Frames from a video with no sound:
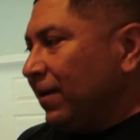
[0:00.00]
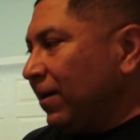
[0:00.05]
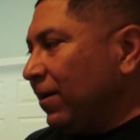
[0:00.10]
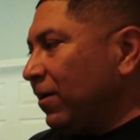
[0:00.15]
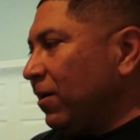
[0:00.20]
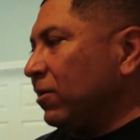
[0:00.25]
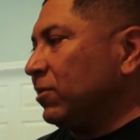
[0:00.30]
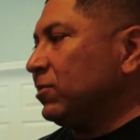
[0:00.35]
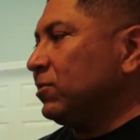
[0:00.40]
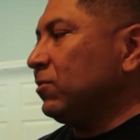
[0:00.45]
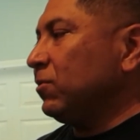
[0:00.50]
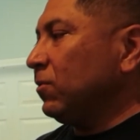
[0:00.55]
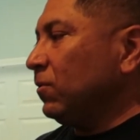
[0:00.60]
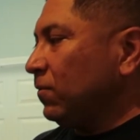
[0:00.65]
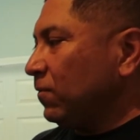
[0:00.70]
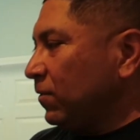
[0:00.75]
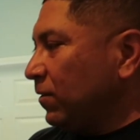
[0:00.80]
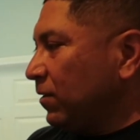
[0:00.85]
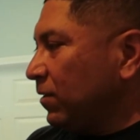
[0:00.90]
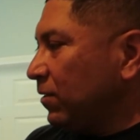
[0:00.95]
Also,
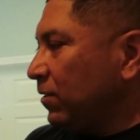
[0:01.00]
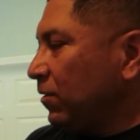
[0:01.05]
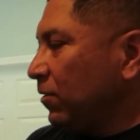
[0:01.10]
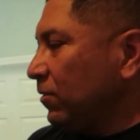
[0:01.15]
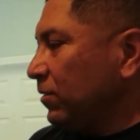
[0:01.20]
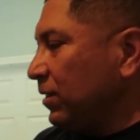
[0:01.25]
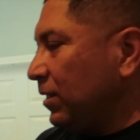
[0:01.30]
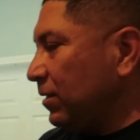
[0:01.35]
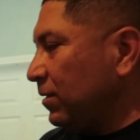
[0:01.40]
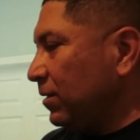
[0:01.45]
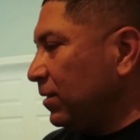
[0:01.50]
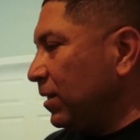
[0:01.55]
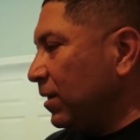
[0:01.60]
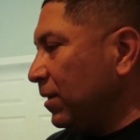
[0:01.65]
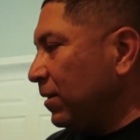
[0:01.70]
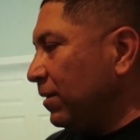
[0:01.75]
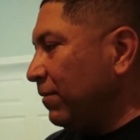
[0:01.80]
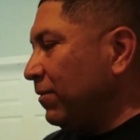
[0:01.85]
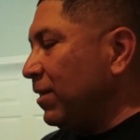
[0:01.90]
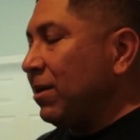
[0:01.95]
for those that
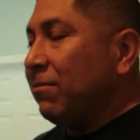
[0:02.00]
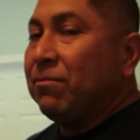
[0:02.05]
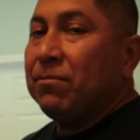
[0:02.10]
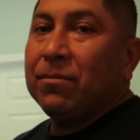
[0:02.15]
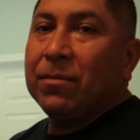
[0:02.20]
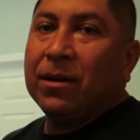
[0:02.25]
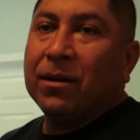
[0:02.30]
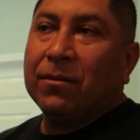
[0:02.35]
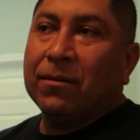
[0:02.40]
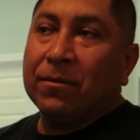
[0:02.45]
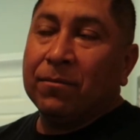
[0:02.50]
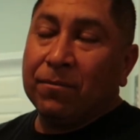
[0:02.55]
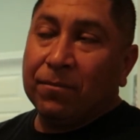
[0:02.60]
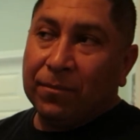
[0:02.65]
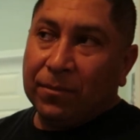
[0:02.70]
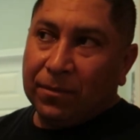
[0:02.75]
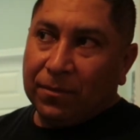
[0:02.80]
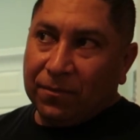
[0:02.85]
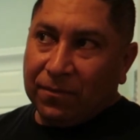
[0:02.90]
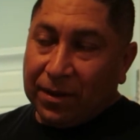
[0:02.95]
a
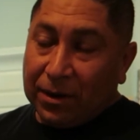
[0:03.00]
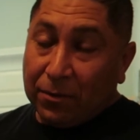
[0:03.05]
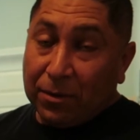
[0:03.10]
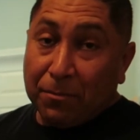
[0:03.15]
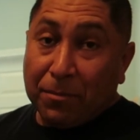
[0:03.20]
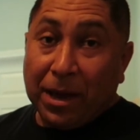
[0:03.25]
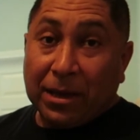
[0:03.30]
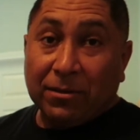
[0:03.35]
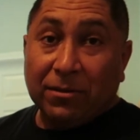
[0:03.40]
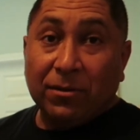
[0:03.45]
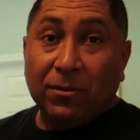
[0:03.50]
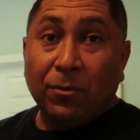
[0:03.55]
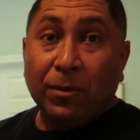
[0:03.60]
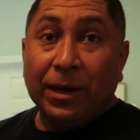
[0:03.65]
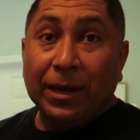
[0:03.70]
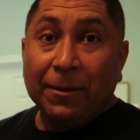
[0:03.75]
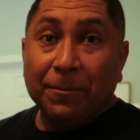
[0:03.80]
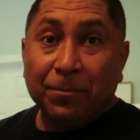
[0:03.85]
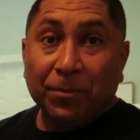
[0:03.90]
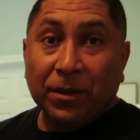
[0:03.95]
veteran passes
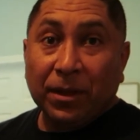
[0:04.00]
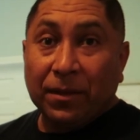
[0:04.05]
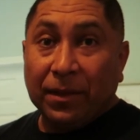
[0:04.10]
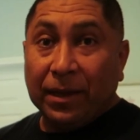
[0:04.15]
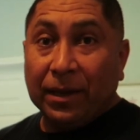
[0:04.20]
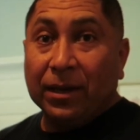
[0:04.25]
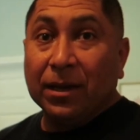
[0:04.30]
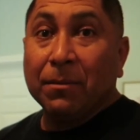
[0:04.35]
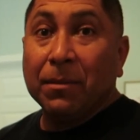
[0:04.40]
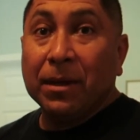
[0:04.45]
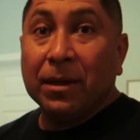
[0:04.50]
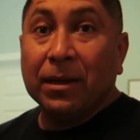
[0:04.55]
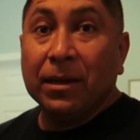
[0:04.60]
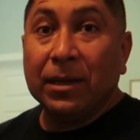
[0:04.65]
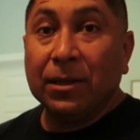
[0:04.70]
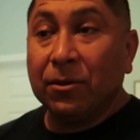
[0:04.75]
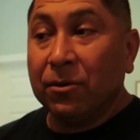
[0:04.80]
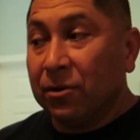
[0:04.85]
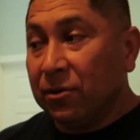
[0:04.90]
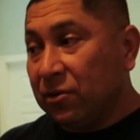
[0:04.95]
away, they can come in
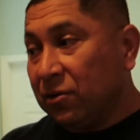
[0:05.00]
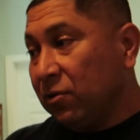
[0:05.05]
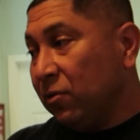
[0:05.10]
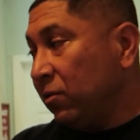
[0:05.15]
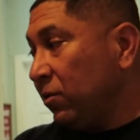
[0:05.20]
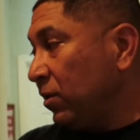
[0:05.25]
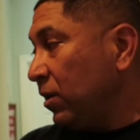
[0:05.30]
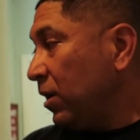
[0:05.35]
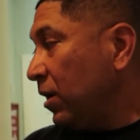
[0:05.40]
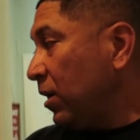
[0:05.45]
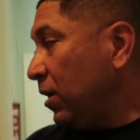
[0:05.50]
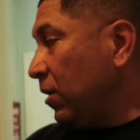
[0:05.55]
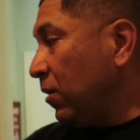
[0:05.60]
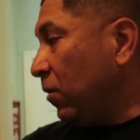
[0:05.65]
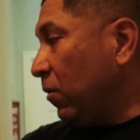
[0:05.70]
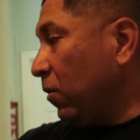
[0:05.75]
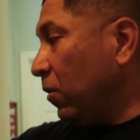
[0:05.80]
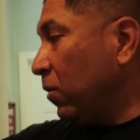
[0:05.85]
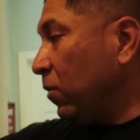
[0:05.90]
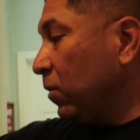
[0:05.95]
either a suit,
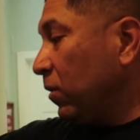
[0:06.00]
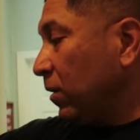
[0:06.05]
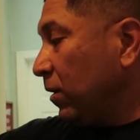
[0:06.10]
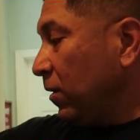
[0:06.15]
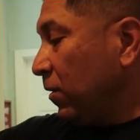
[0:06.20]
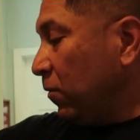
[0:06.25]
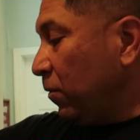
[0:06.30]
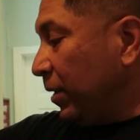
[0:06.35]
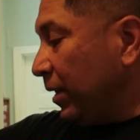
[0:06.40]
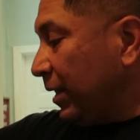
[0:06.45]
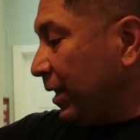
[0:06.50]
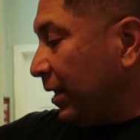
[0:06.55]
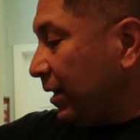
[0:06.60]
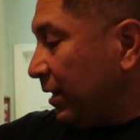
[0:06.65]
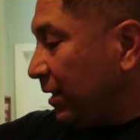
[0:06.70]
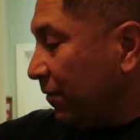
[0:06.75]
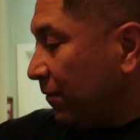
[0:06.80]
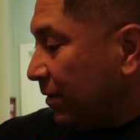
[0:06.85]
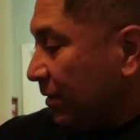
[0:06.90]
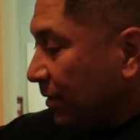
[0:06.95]
or they
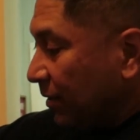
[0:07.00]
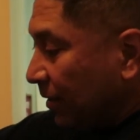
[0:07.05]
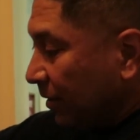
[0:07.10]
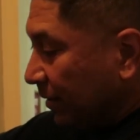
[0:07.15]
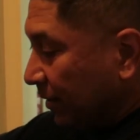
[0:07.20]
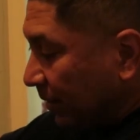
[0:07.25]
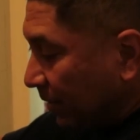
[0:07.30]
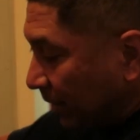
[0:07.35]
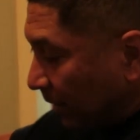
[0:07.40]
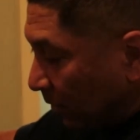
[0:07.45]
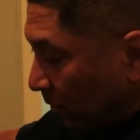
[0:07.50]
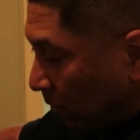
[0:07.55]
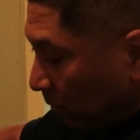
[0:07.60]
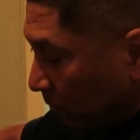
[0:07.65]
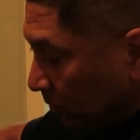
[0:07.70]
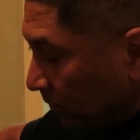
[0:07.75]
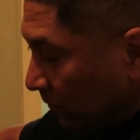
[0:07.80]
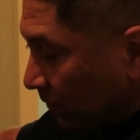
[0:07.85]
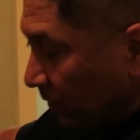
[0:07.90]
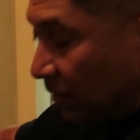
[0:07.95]
can even get a hold of